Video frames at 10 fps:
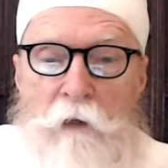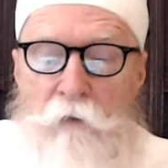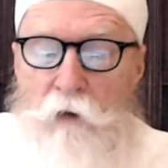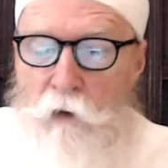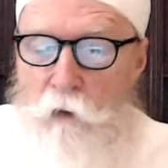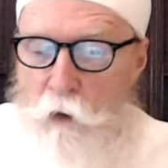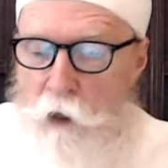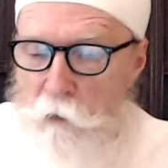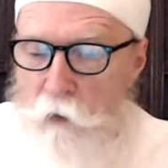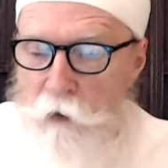you are
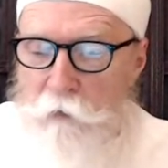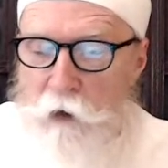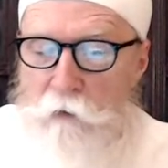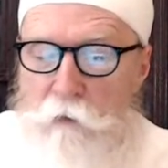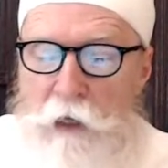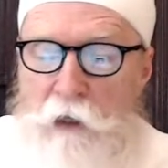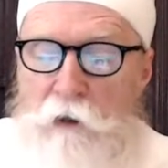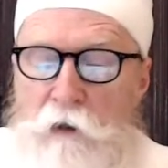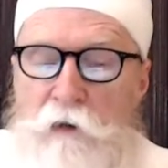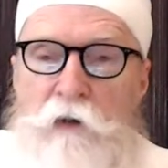one of our
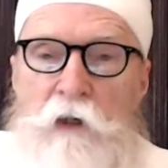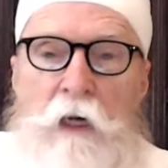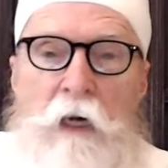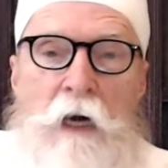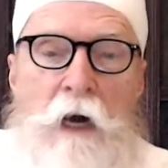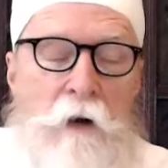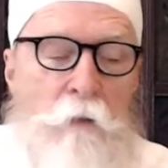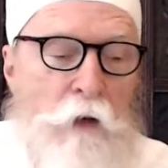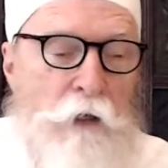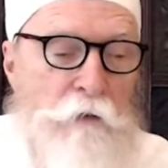regulars, I
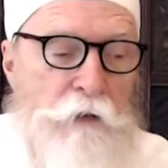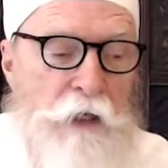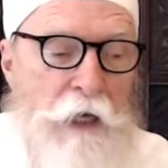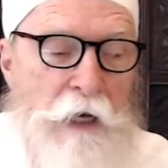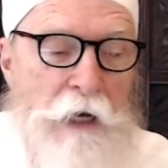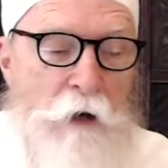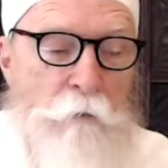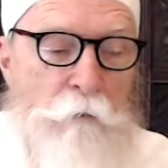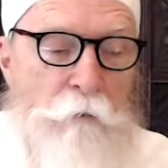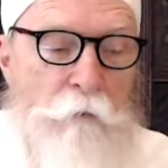want to say
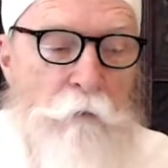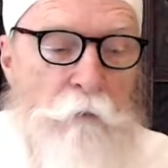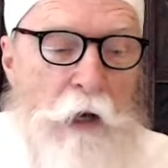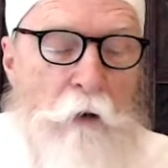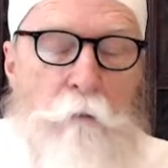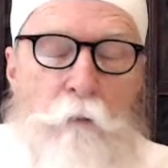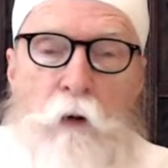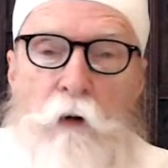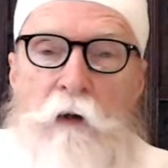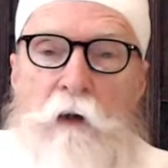how
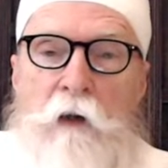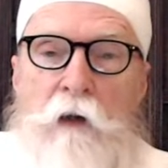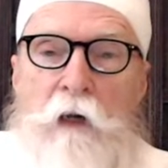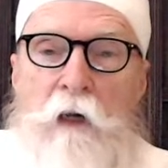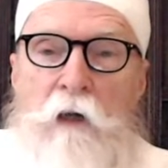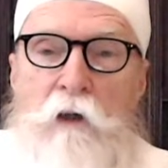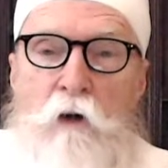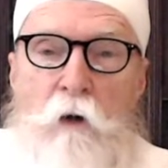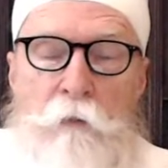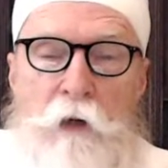important
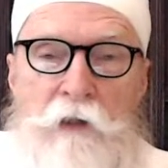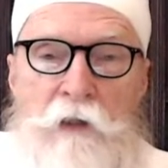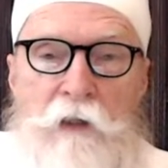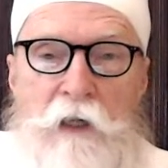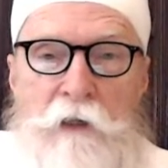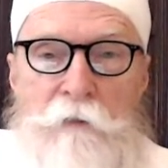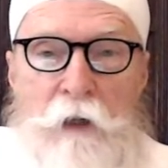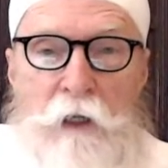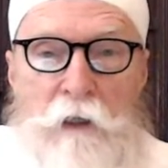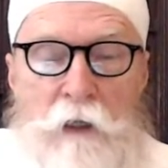your presence has
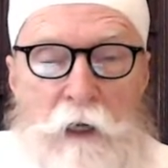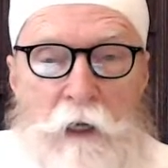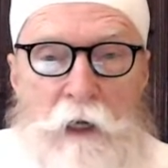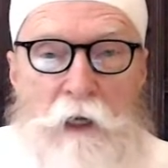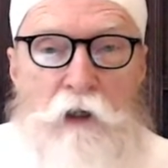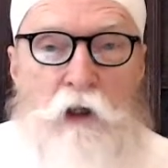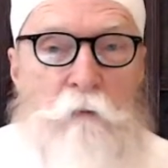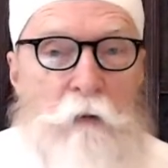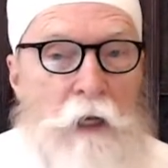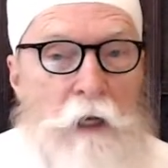been to
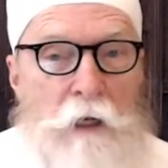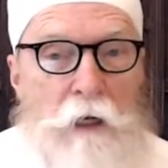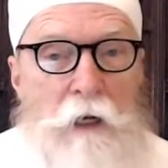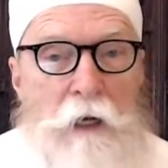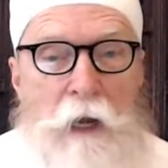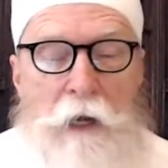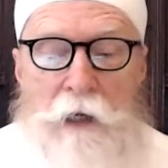me, and I